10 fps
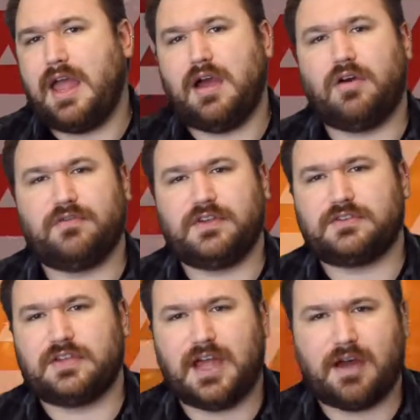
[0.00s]

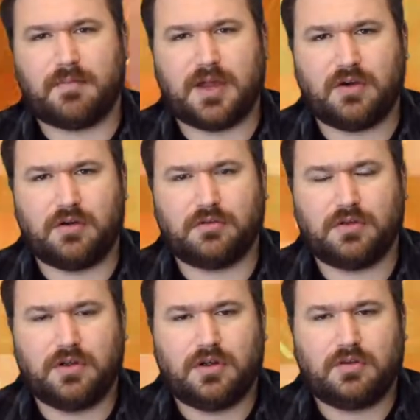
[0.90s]
obviously have my own
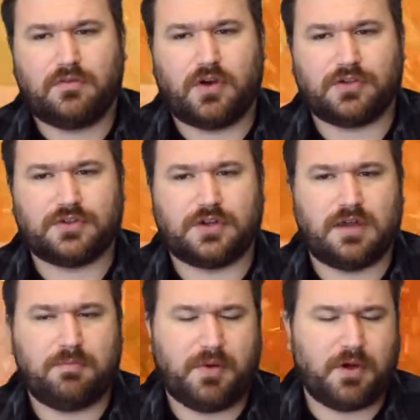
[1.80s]
thoughts on it,